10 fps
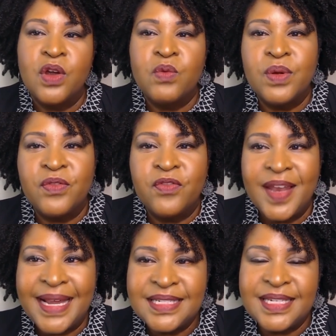
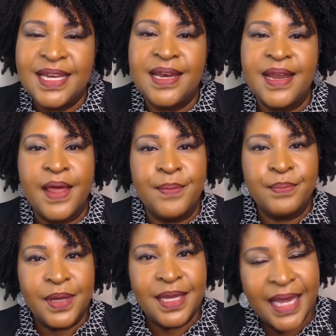reflecting and
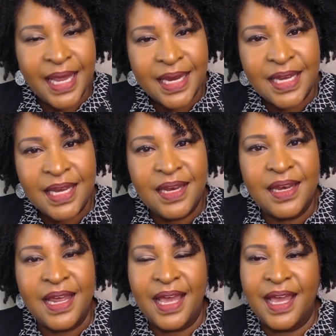
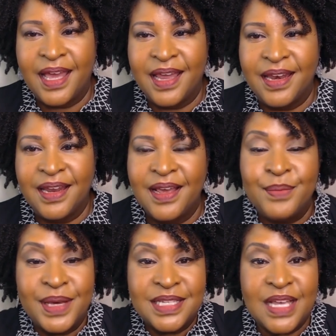planning and
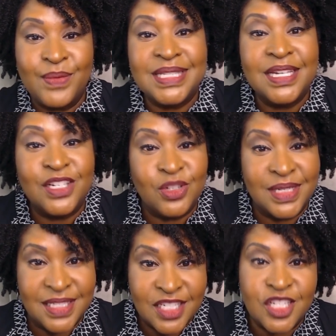because I was in a
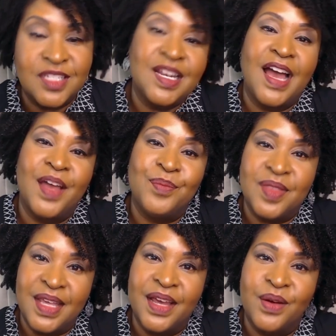transition time
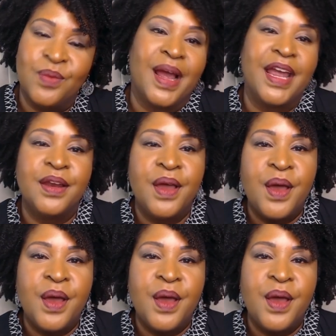then, right?